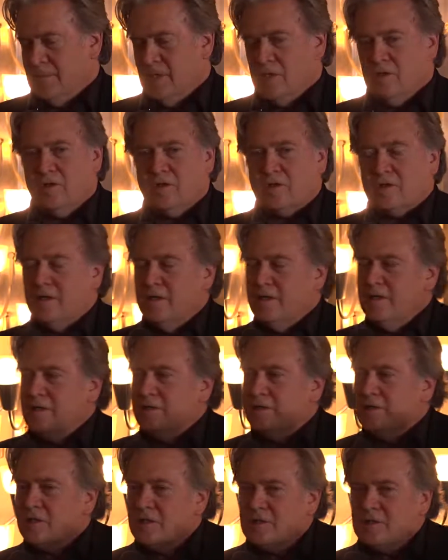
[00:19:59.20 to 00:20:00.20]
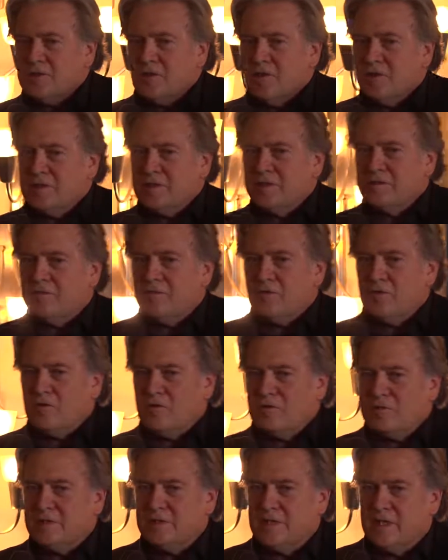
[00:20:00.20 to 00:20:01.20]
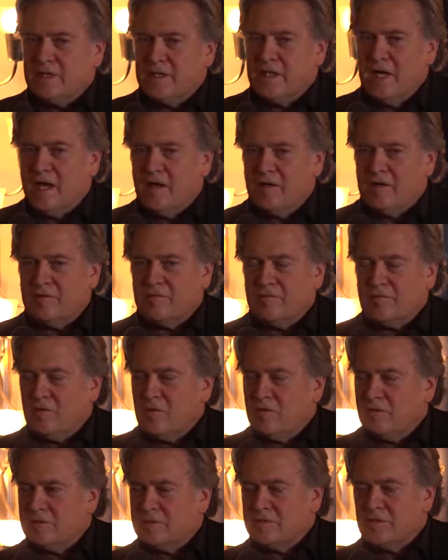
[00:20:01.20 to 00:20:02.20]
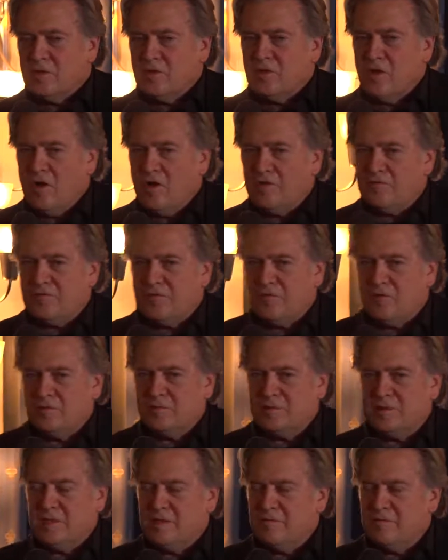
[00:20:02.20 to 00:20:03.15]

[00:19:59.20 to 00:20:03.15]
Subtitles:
Look, the consulting firms, the accounting firms, the law firms, the